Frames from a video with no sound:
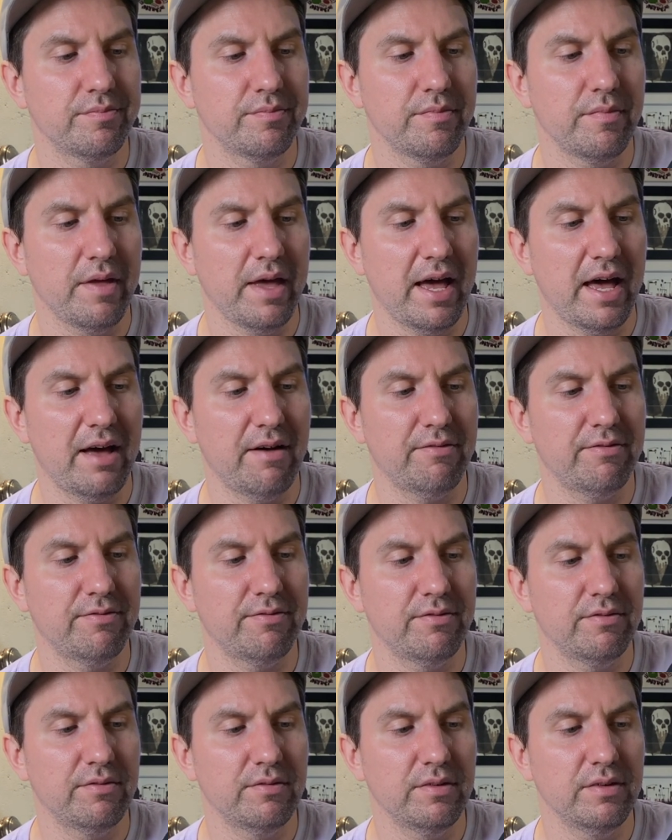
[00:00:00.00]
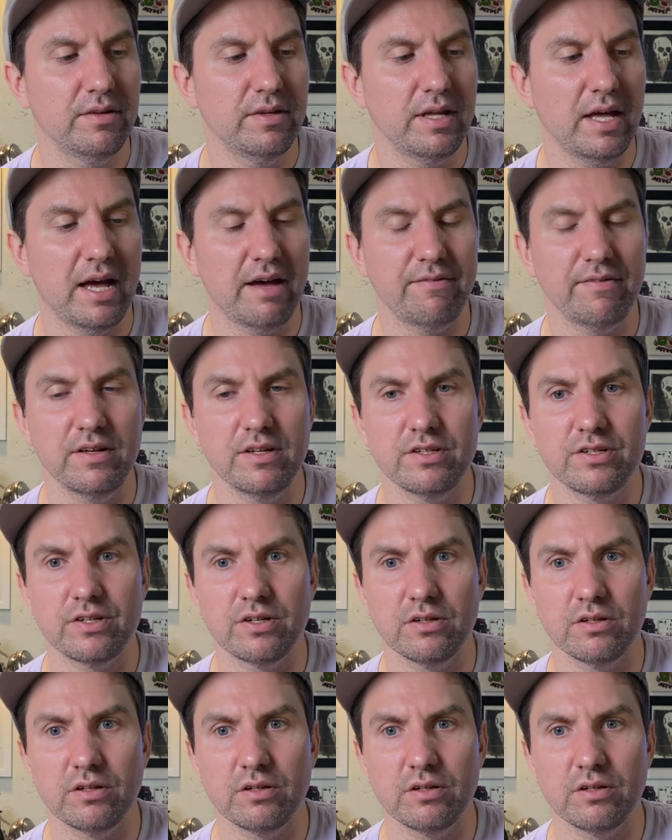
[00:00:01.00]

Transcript: half inch or a